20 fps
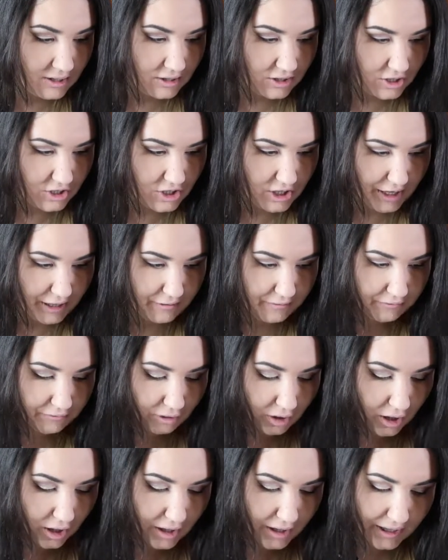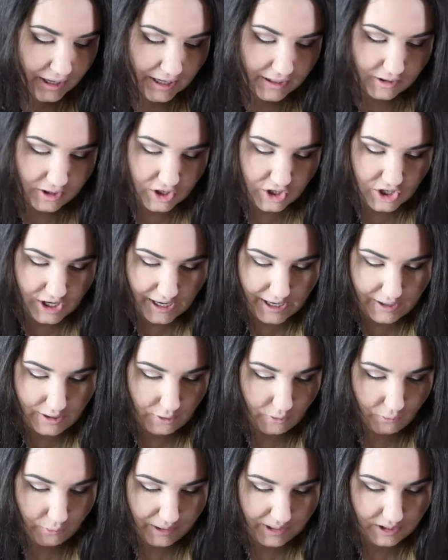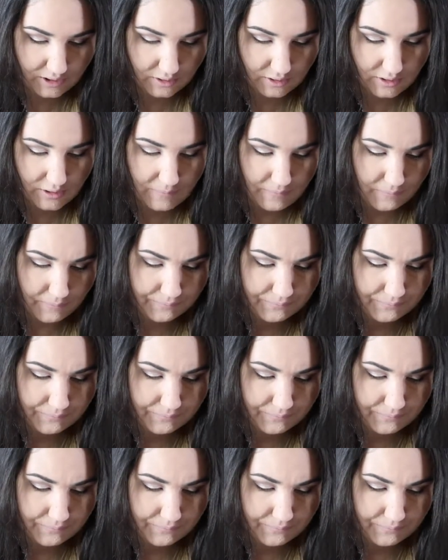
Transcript: the shade Frog, and the shade Whittle.